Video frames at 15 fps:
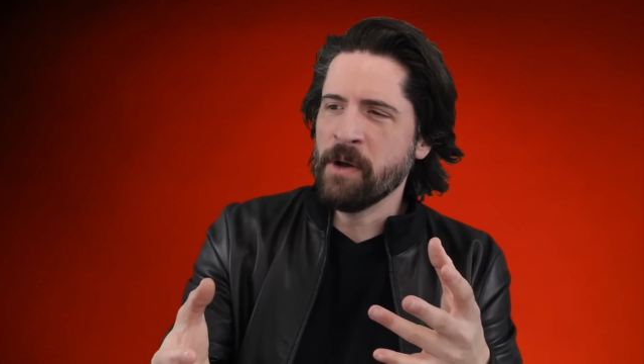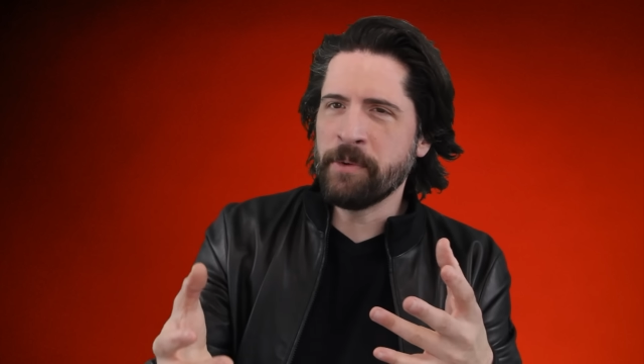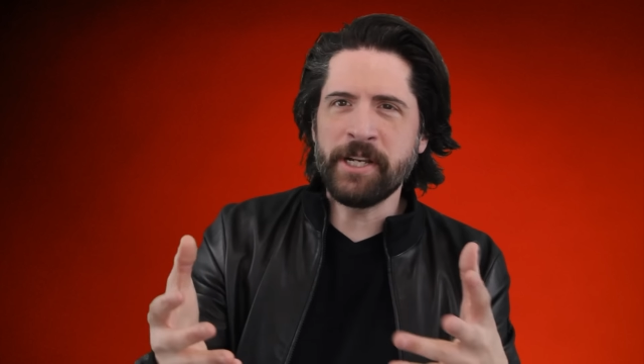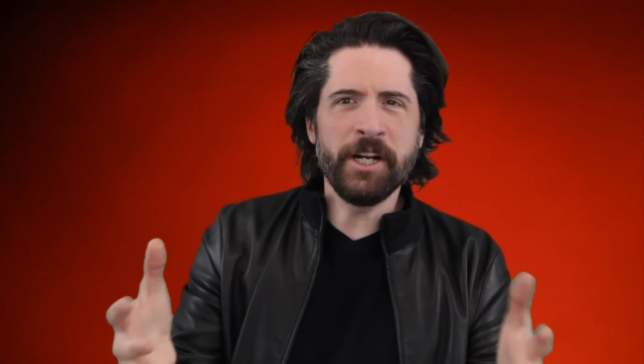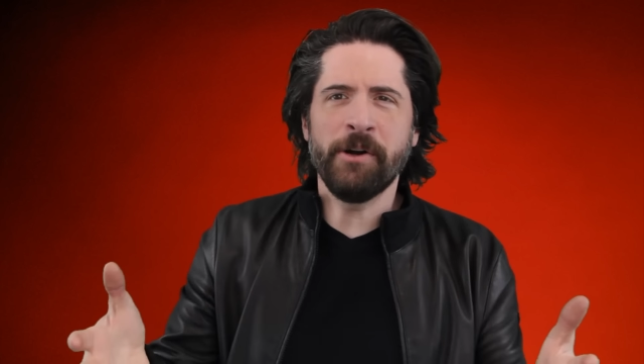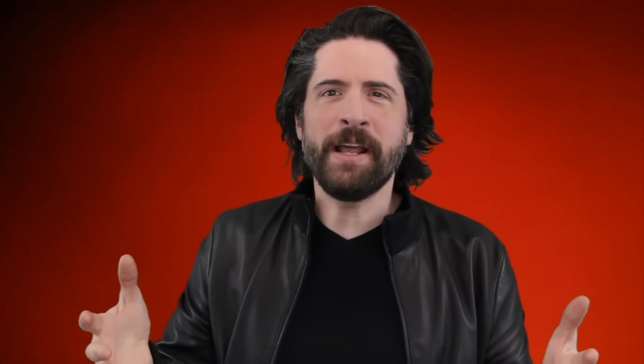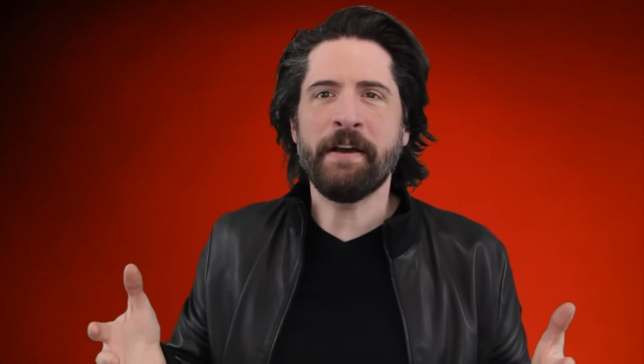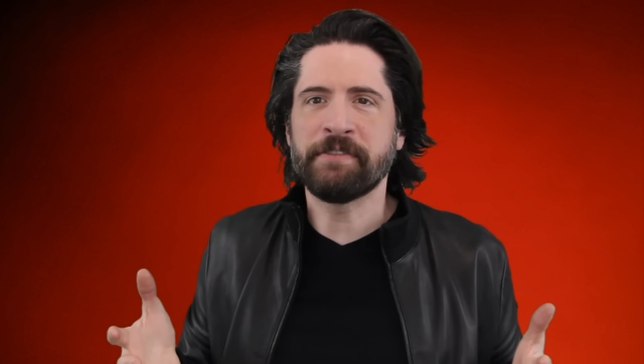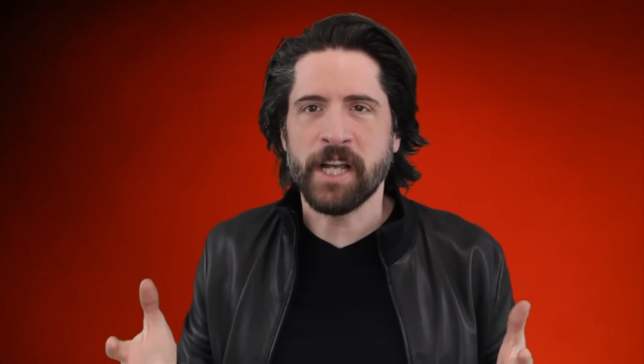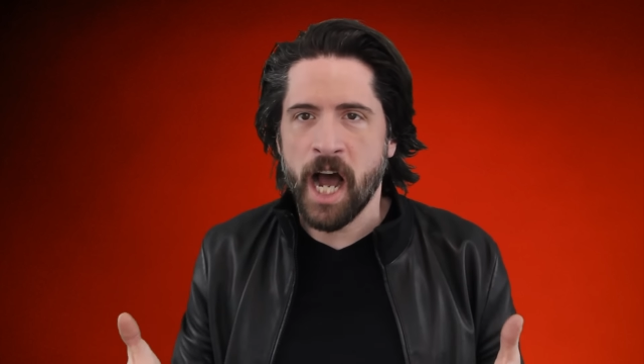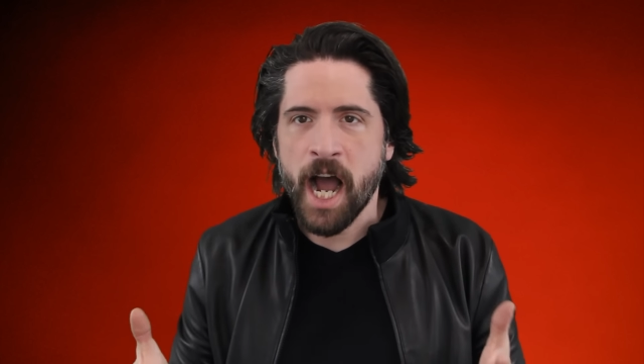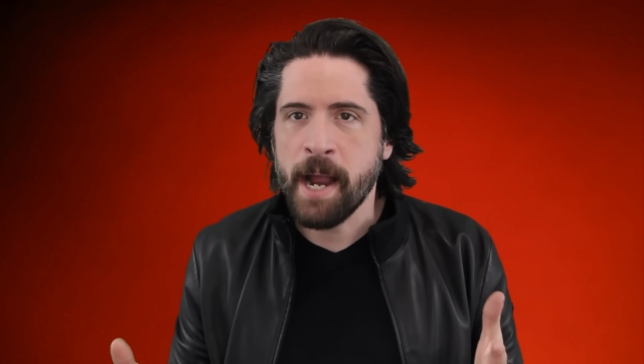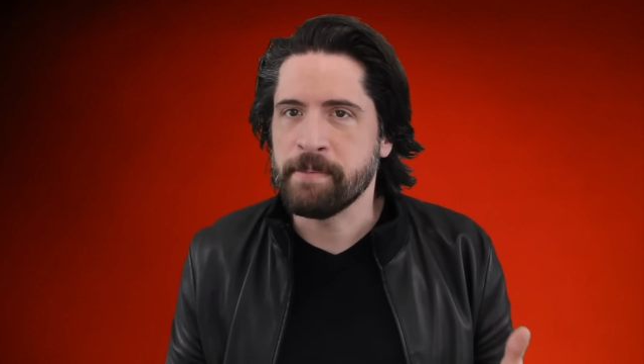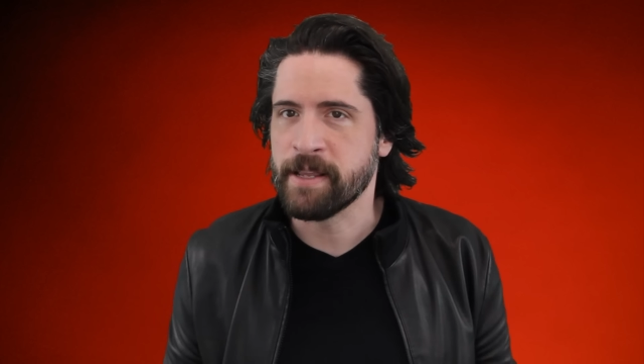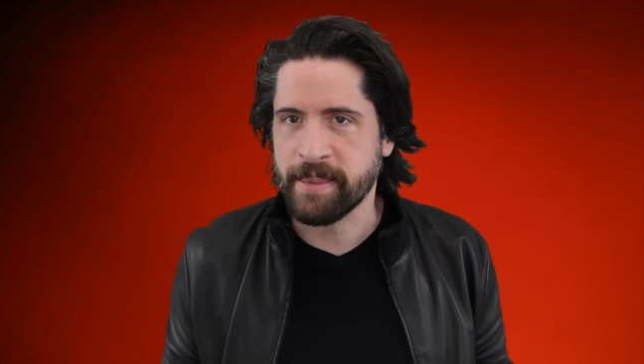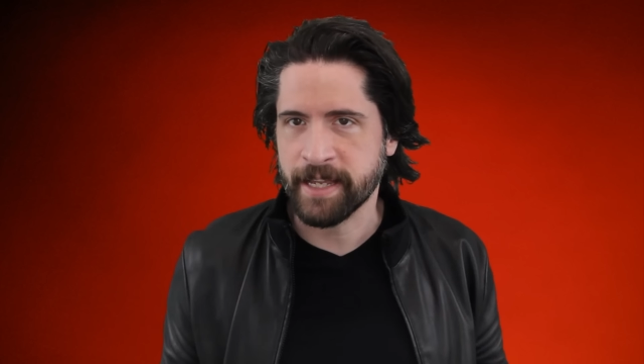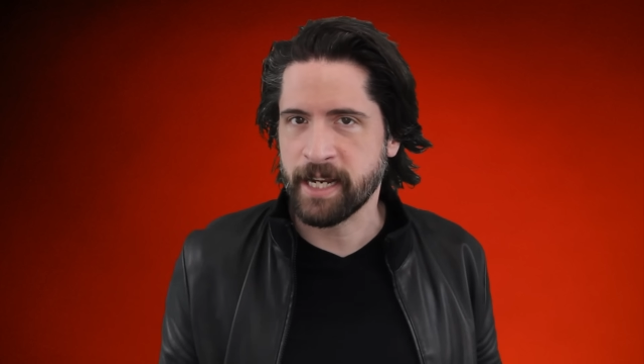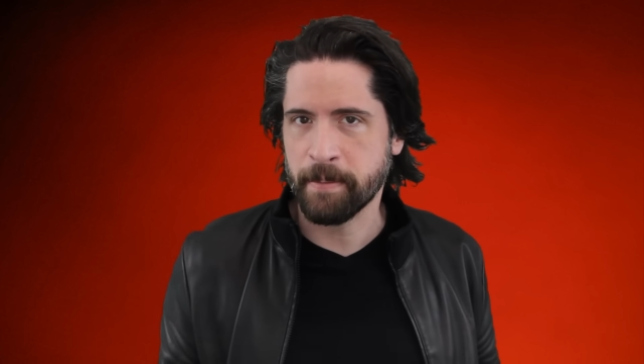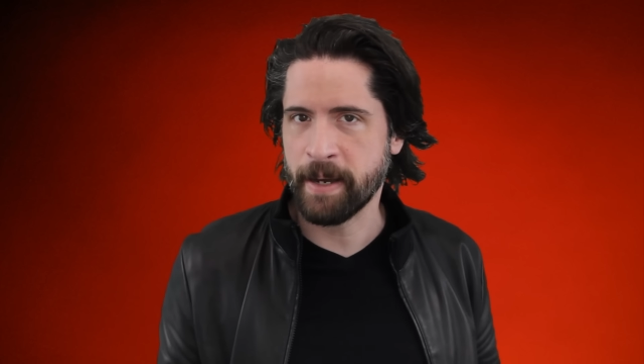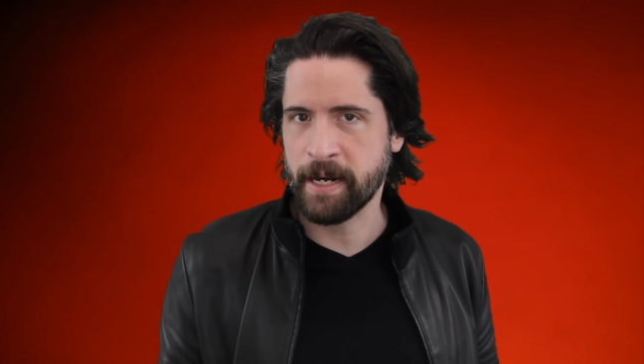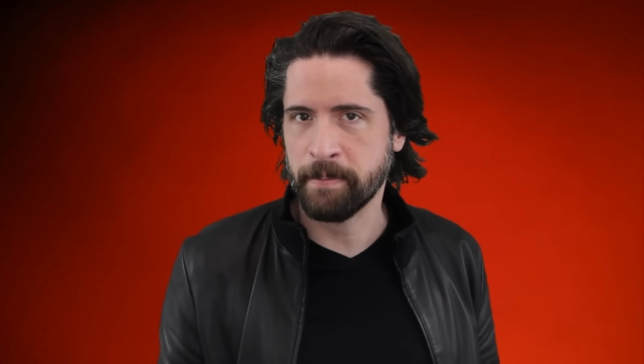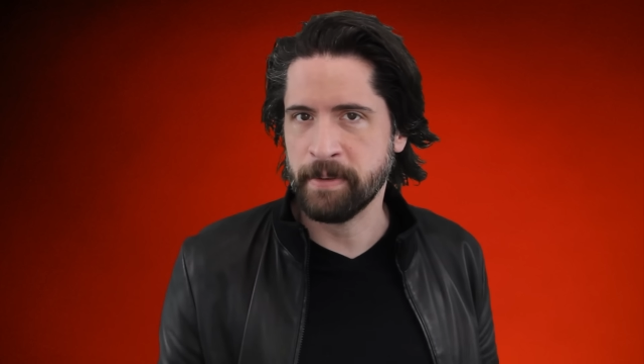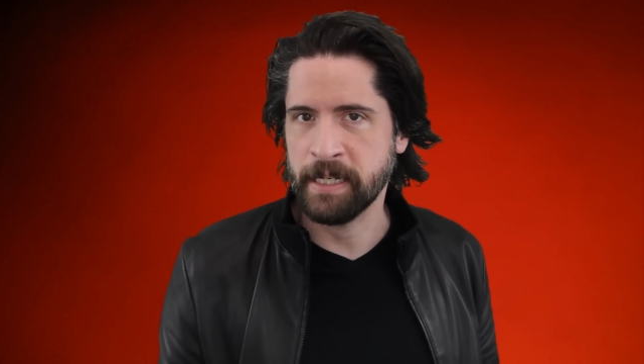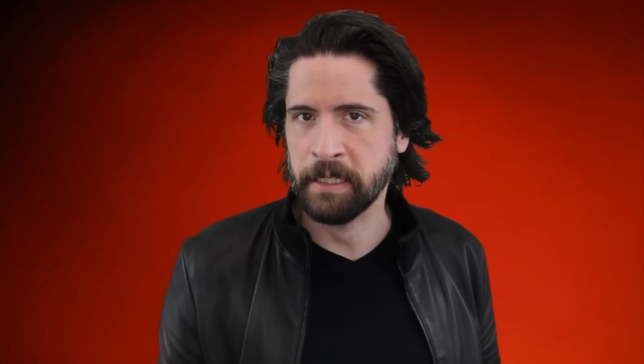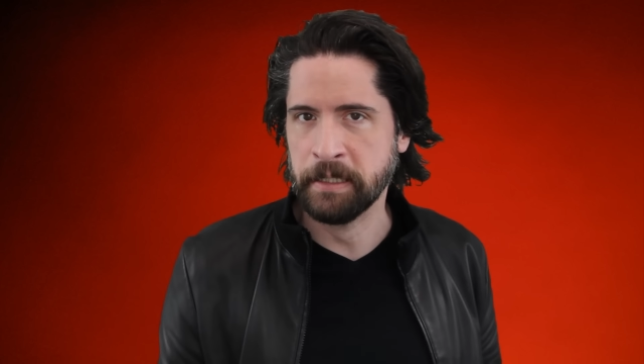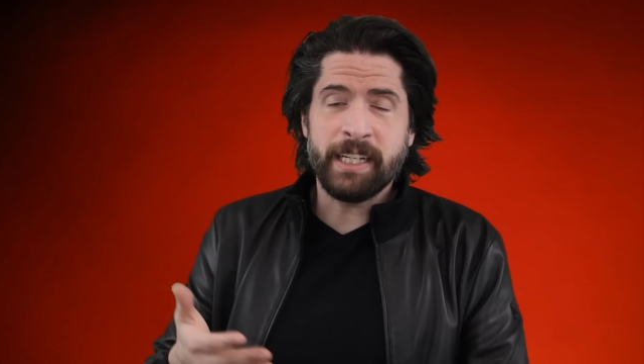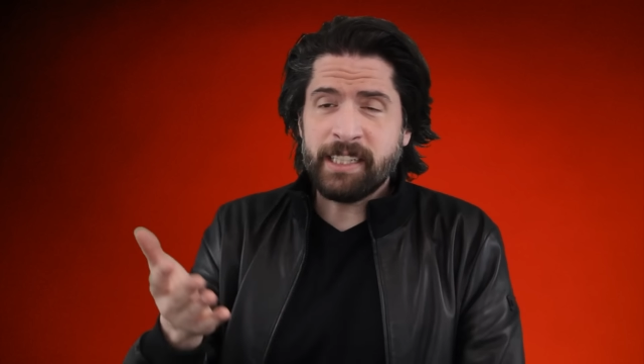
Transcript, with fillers: when you don't have time to think about a meal.